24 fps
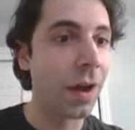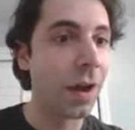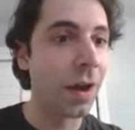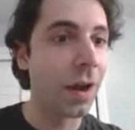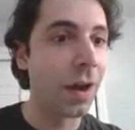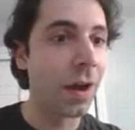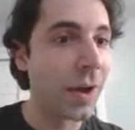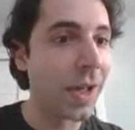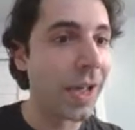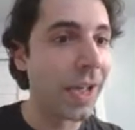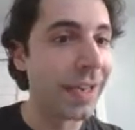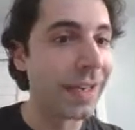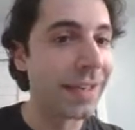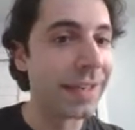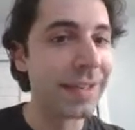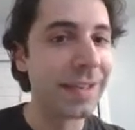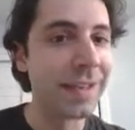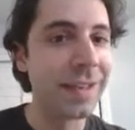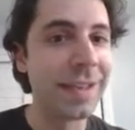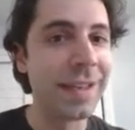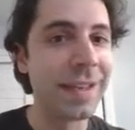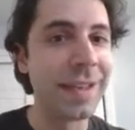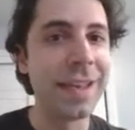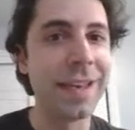All right.
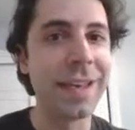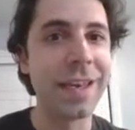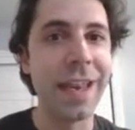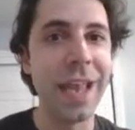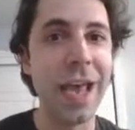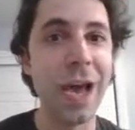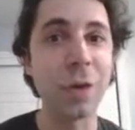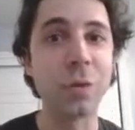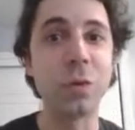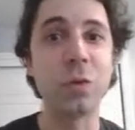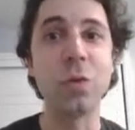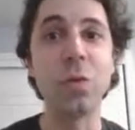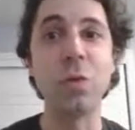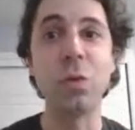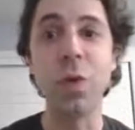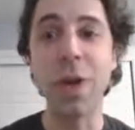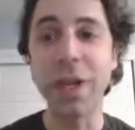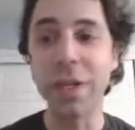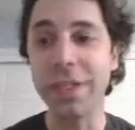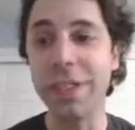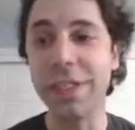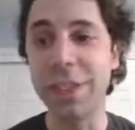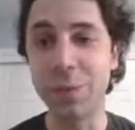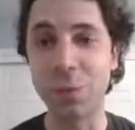Now to
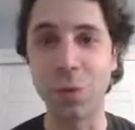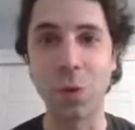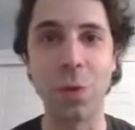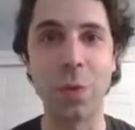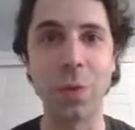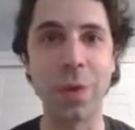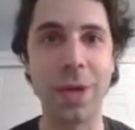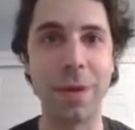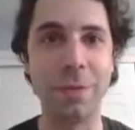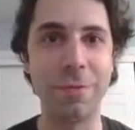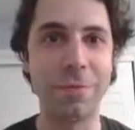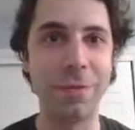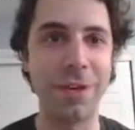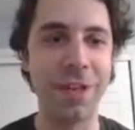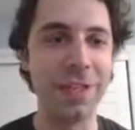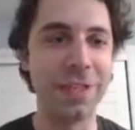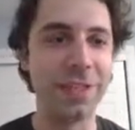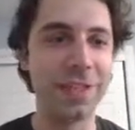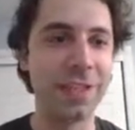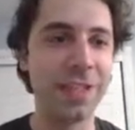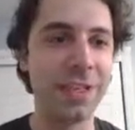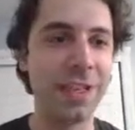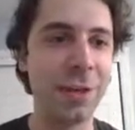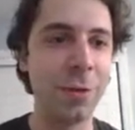run this program,
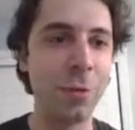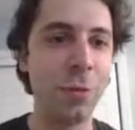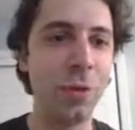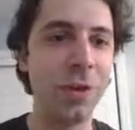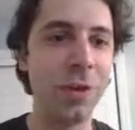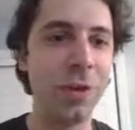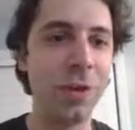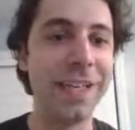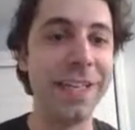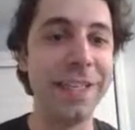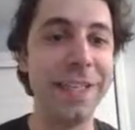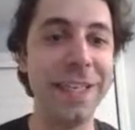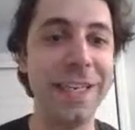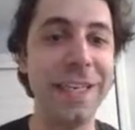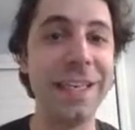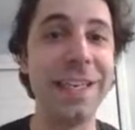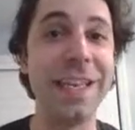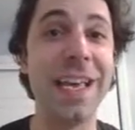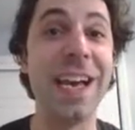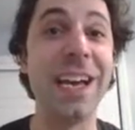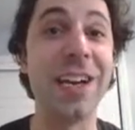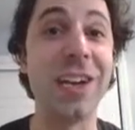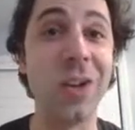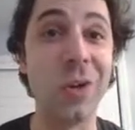friends, we're going to
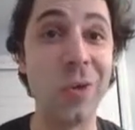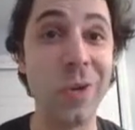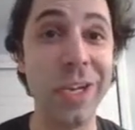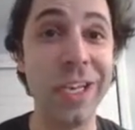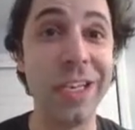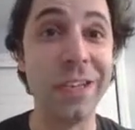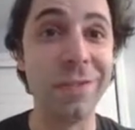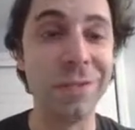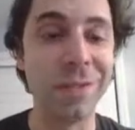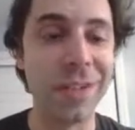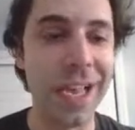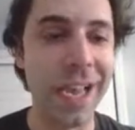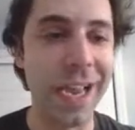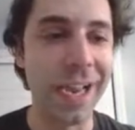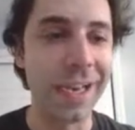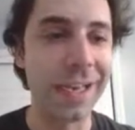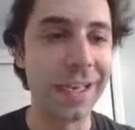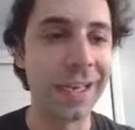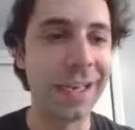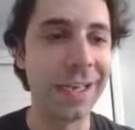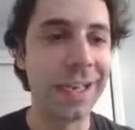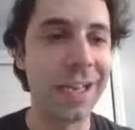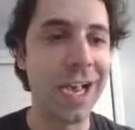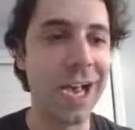need a green
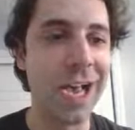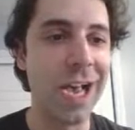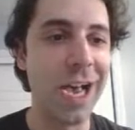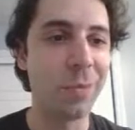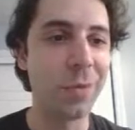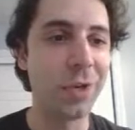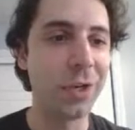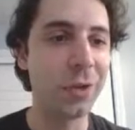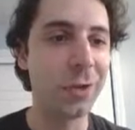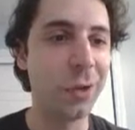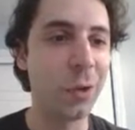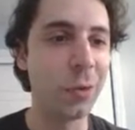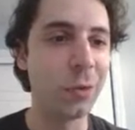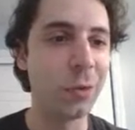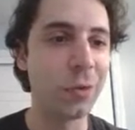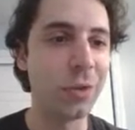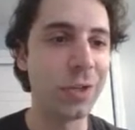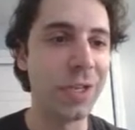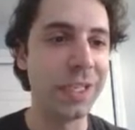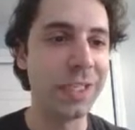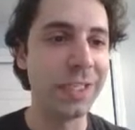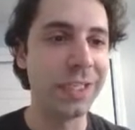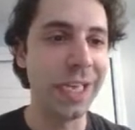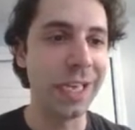flag. I'm going to go
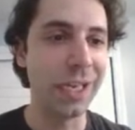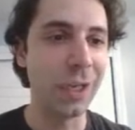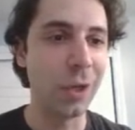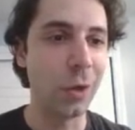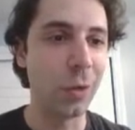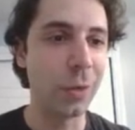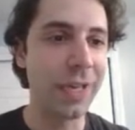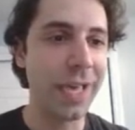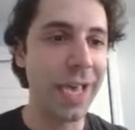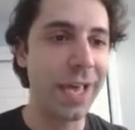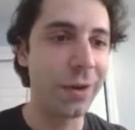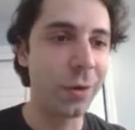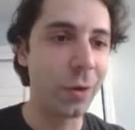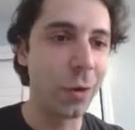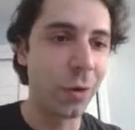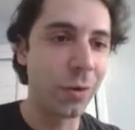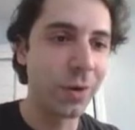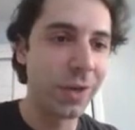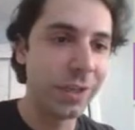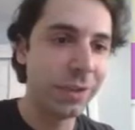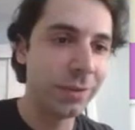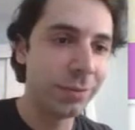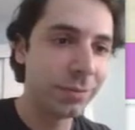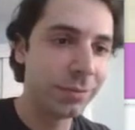to the yellow
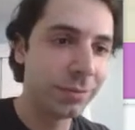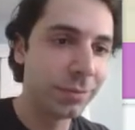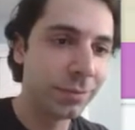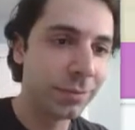category